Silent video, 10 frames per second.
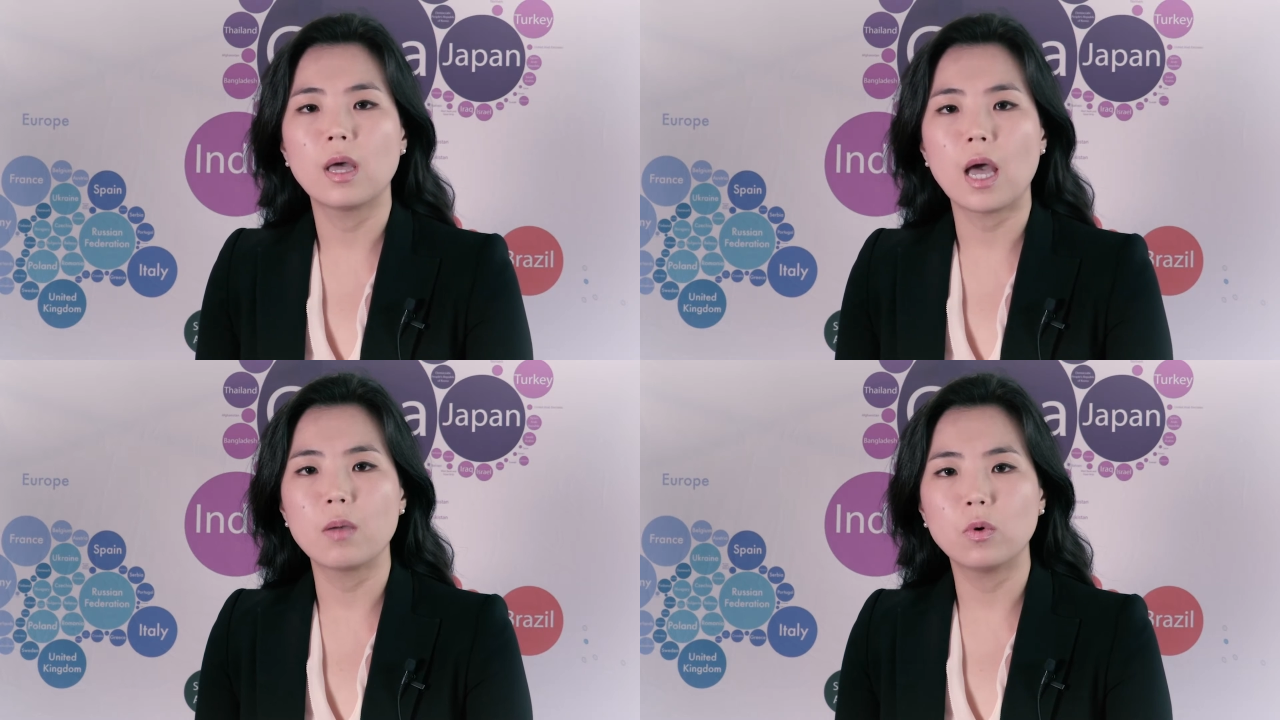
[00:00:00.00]

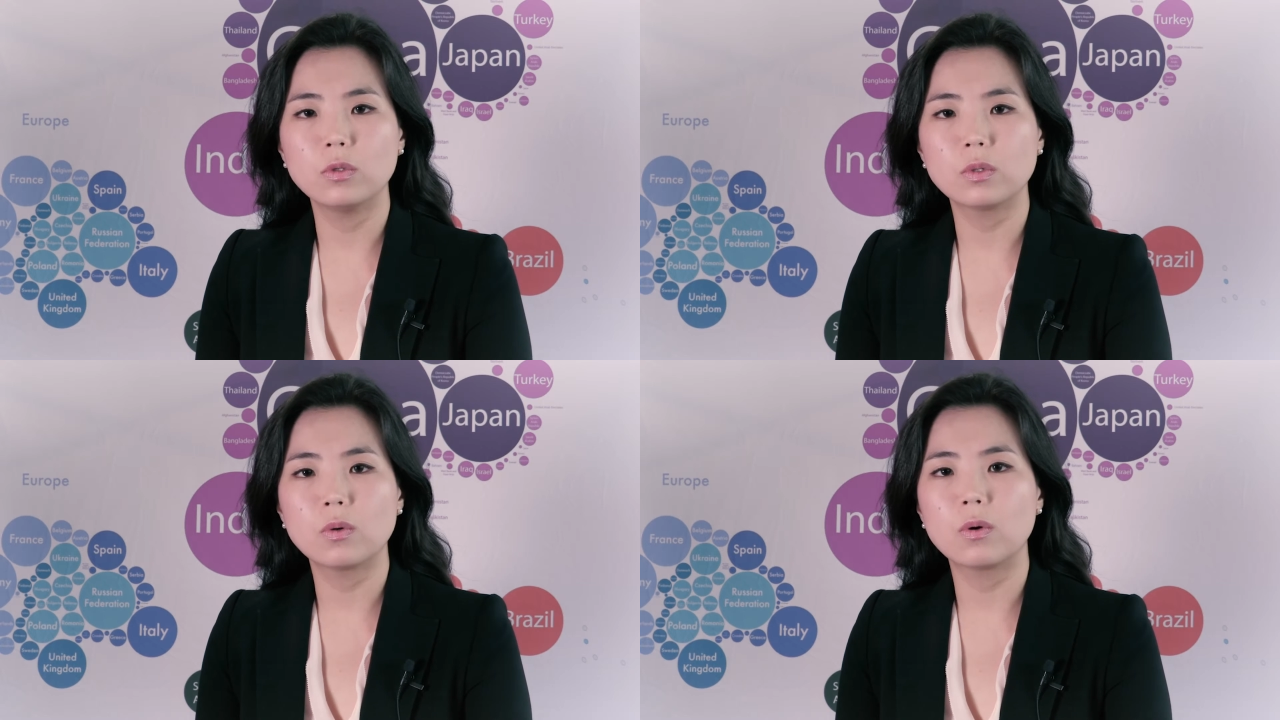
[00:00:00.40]
I'm
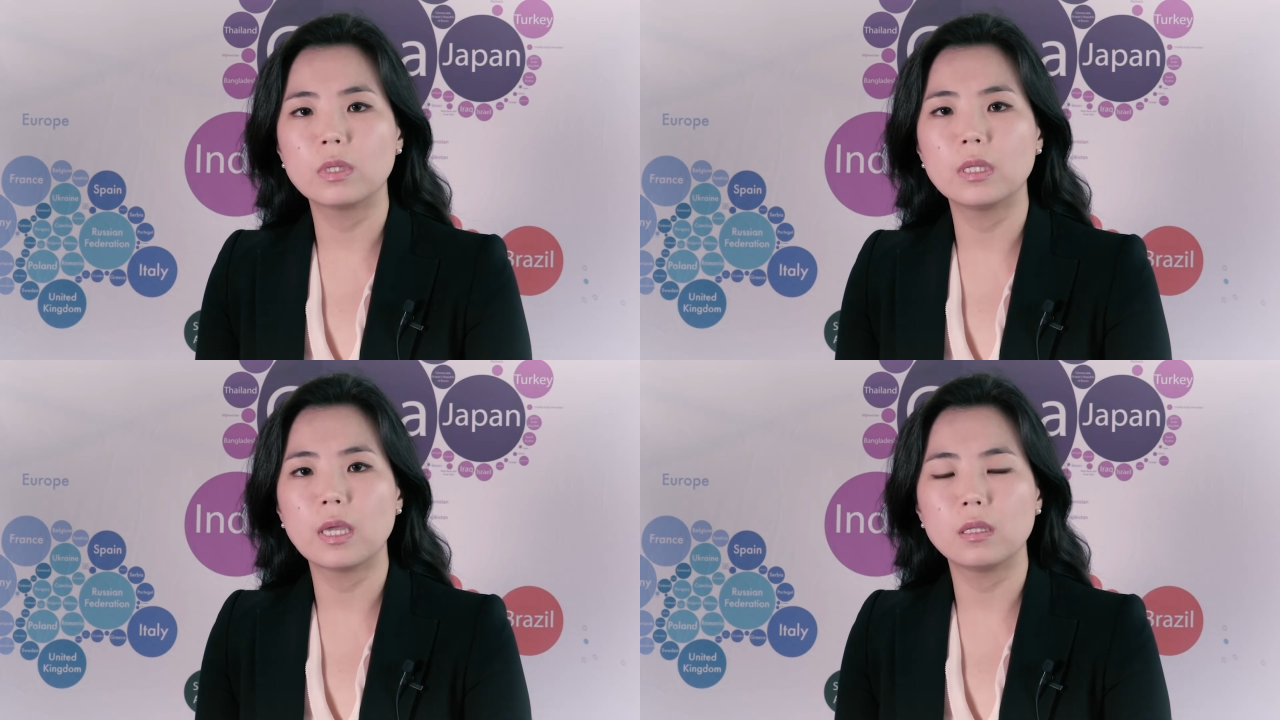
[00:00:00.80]
also
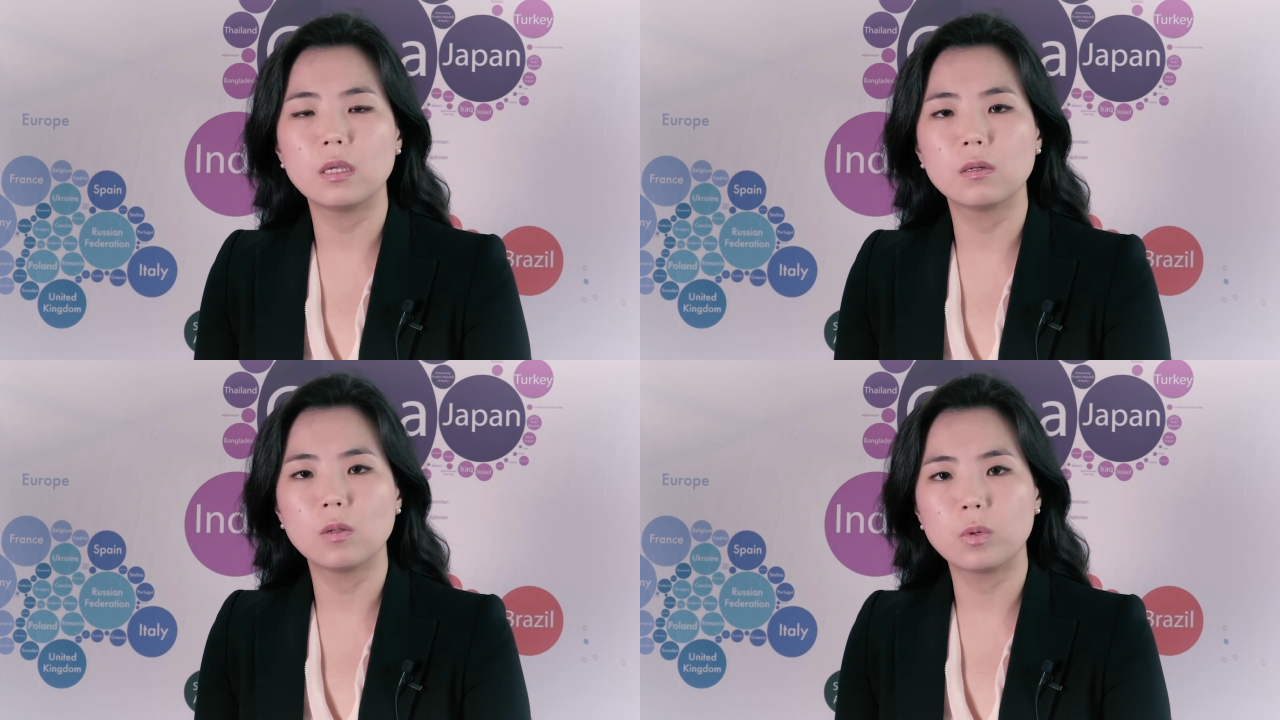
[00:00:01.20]

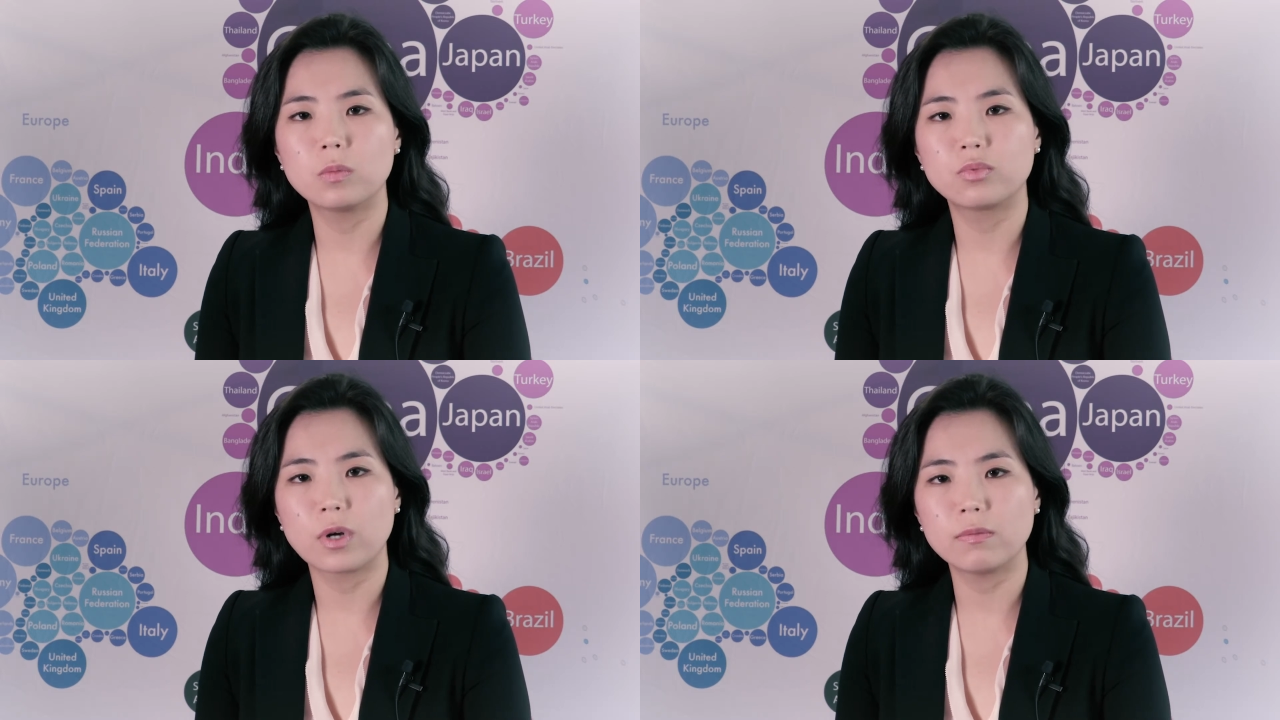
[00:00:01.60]
coordinating global
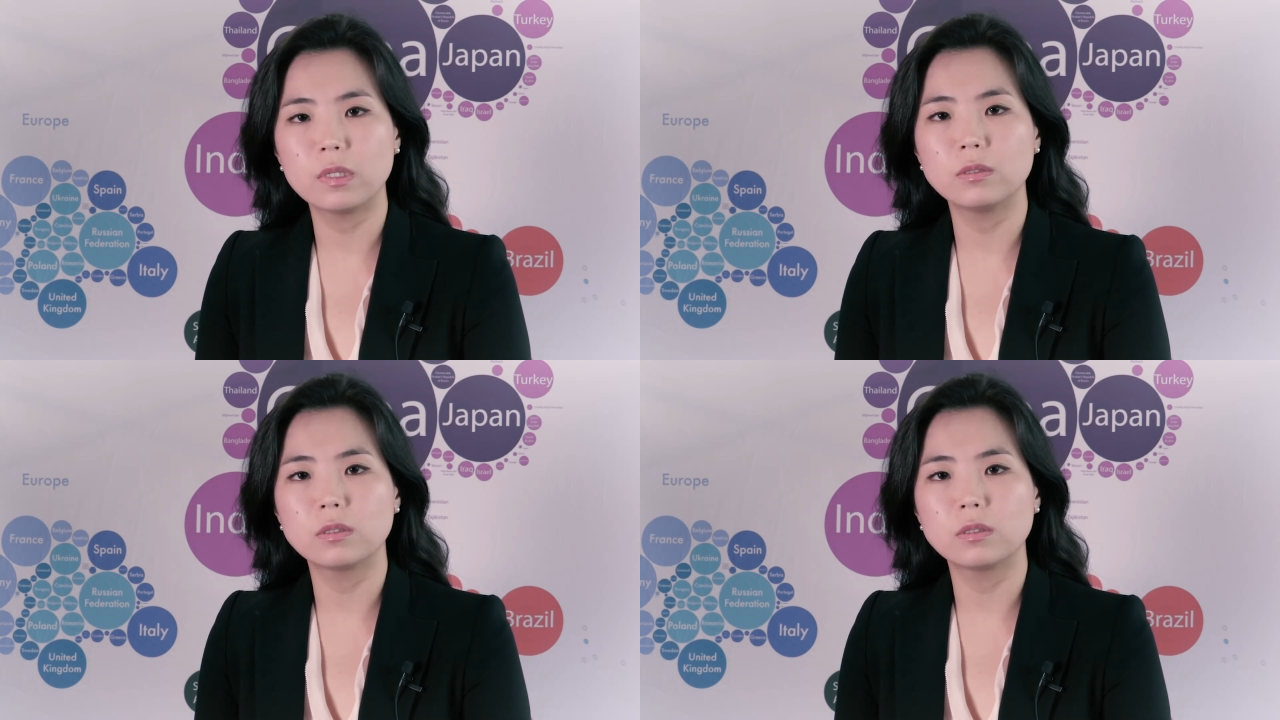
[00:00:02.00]
prevalence